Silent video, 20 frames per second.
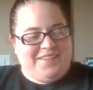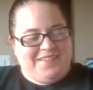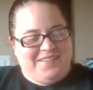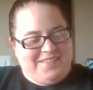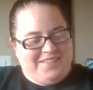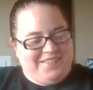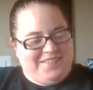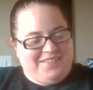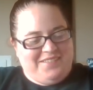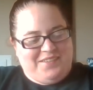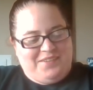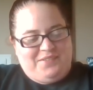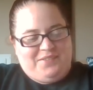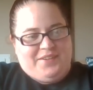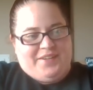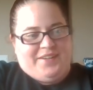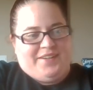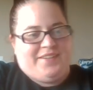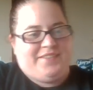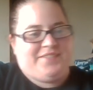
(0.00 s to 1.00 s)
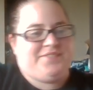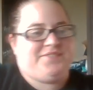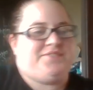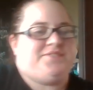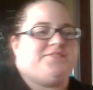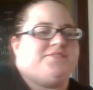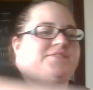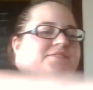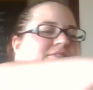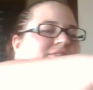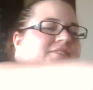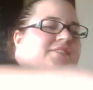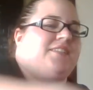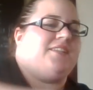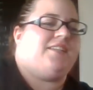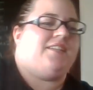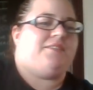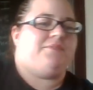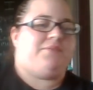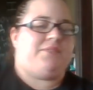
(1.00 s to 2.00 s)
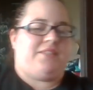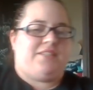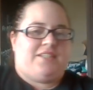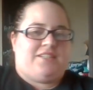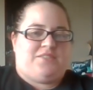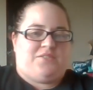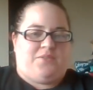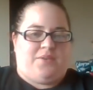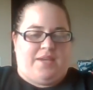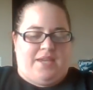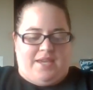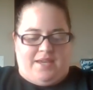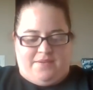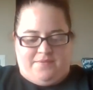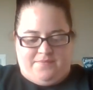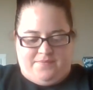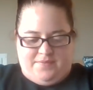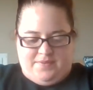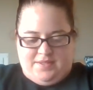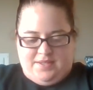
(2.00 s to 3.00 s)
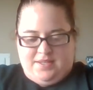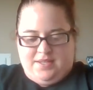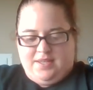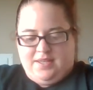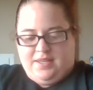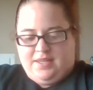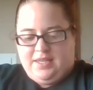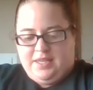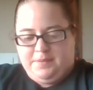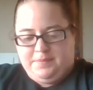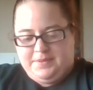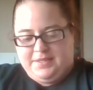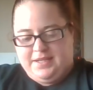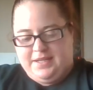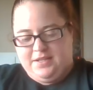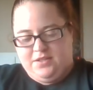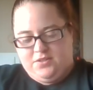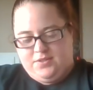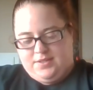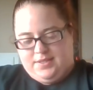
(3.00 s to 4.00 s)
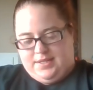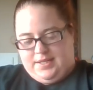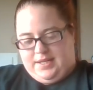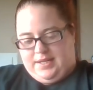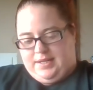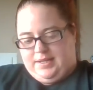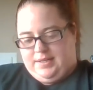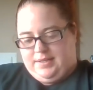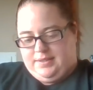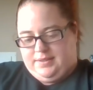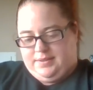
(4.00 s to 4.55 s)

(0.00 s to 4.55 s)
We're weird. But that's okay. Keeps it interesting.